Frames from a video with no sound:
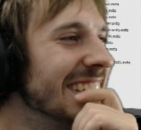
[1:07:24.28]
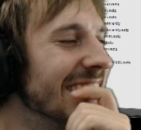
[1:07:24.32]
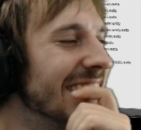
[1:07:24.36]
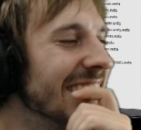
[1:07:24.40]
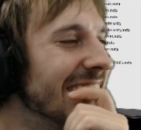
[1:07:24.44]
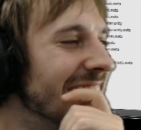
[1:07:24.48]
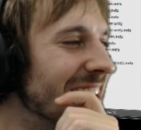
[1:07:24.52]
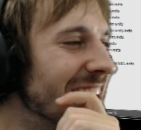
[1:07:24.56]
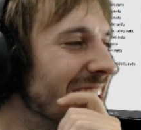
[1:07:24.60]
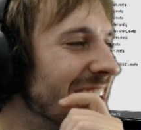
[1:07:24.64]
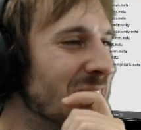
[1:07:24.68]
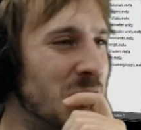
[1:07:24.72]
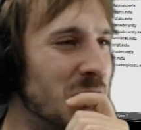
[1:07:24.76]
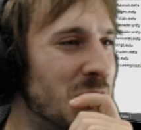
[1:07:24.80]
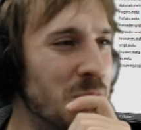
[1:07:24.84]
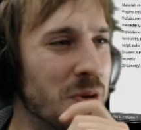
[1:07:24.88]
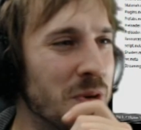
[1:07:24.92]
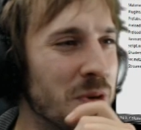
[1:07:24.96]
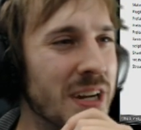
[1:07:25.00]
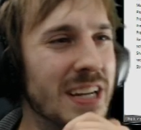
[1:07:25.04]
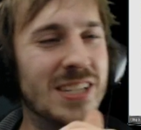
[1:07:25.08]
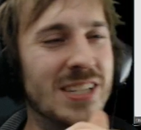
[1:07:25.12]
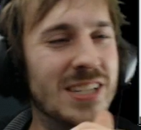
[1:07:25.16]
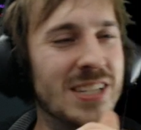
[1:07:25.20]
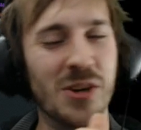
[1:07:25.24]
Oh,
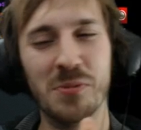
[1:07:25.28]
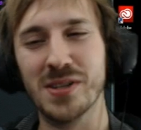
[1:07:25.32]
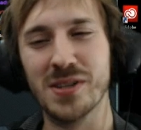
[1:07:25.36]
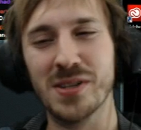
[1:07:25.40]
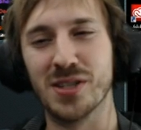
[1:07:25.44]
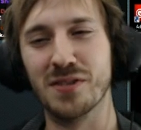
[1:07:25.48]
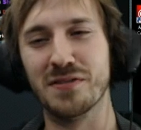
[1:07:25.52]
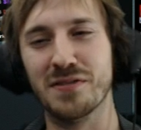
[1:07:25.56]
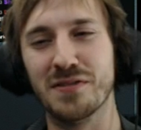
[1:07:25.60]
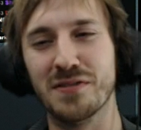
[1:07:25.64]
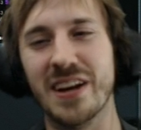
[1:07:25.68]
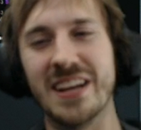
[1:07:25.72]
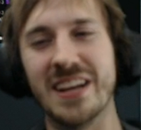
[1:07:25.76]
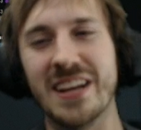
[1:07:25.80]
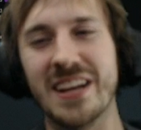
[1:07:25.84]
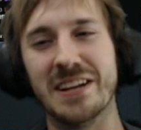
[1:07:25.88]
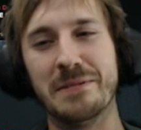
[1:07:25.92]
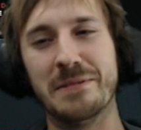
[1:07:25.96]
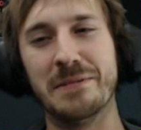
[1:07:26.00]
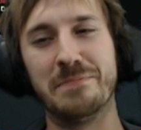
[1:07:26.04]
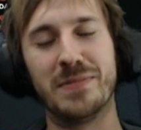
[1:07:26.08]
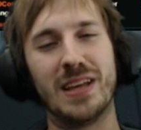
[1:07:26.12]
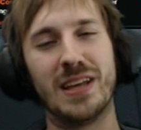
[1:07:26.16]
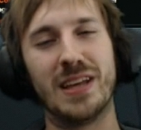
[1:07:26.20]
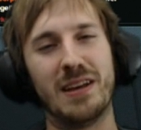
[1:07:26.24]
sweet. So, Mr. Van,
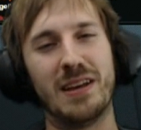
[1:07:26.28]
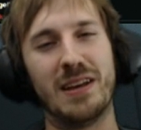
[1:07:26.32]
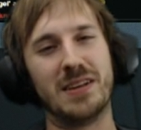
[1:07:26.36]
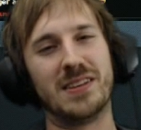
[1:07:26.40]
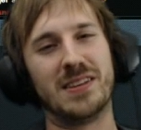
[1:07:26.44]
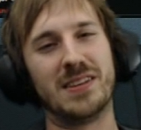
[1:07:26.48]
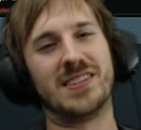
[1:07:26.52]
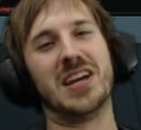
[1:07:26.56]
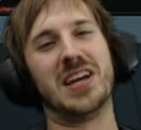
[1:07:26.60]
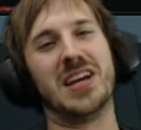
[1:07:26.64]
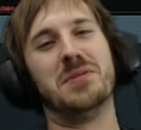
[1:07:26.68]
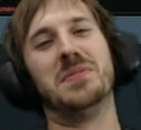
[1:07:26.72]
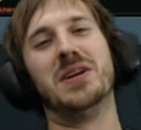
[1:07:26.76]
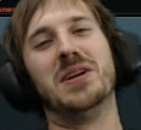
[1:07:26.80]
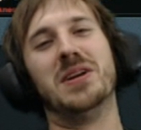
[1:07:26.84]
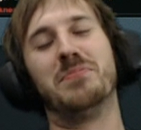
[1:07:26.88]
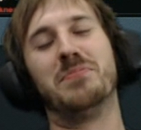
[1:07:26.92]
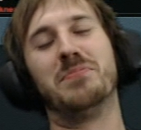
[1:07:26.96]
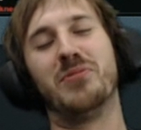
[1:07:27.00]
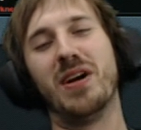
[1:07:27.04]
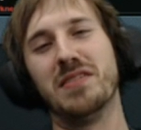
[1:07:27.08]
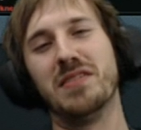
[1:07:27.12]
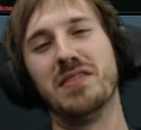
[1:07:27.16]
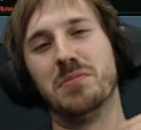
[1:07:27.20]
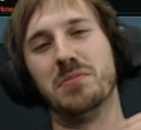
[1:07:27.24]
Send me a
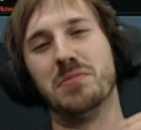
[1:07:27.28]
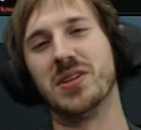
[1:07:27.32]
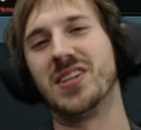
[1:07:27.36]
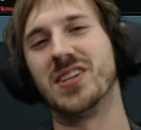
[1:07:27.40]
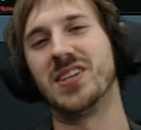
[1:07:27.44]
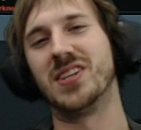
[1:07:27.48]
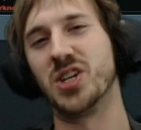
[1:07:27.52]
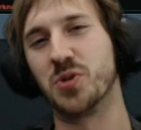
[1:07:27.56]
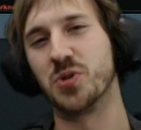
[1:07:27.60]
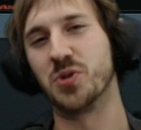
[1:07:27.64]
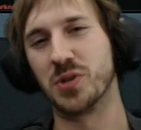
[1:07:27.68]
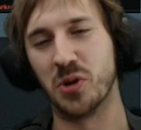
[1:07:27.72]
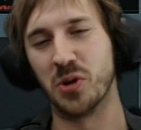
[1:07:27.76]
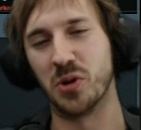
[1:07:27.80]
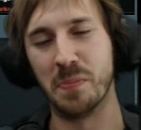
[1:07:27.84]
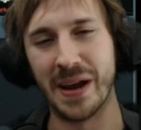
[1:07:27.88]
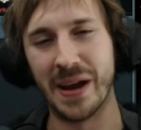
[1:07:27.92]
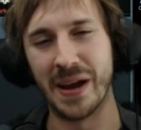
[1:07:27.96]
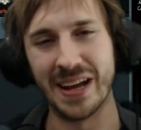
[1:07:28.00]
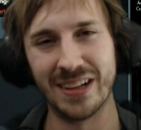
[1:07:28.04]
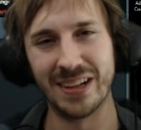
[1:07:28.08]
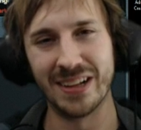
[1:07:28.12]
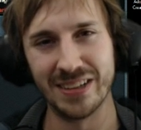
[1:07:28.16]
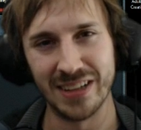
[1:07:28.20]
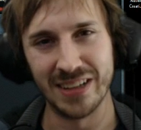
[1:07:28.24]
private message with your
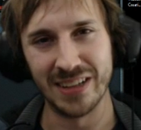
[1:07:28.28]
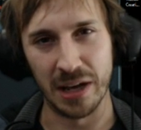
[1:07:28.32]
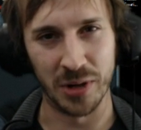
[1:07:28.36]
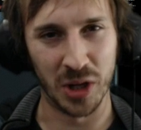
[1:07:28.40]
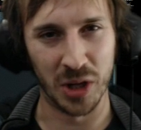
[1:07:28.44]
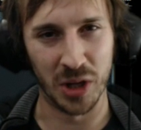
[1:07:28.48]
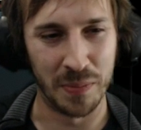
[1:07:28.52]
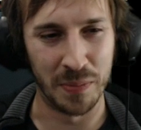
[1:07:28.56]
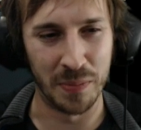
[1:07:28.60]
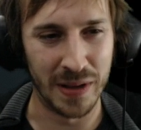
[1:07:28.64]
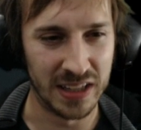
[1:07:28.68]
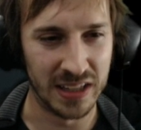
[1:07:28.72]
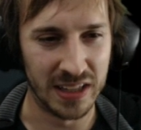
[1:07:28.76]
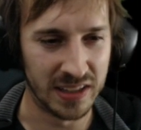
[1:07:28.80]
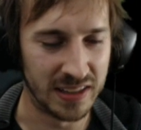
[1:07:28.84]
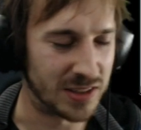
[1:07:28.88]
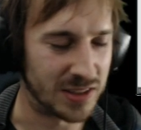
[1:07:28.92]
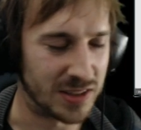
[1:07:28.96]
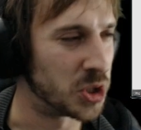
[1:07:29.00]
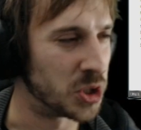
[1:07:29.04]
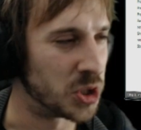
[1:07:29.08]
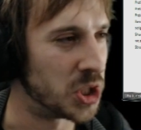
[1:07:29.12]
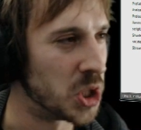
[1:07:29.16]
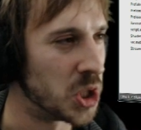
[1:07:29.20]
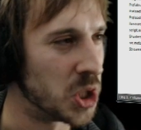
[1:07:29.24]
mail. I'm gonna mail it to
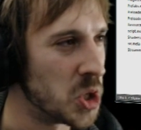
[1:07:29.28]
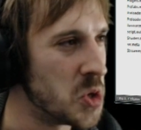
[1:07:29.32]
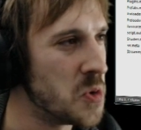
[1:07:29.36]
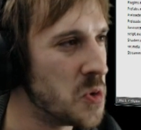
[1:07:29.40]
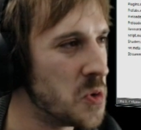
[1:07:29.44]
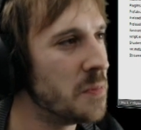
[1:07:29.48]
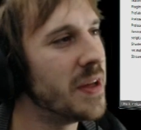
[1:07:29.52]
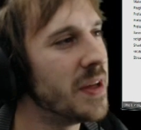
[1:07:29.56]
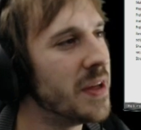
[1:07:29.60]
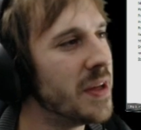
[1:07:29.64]
you.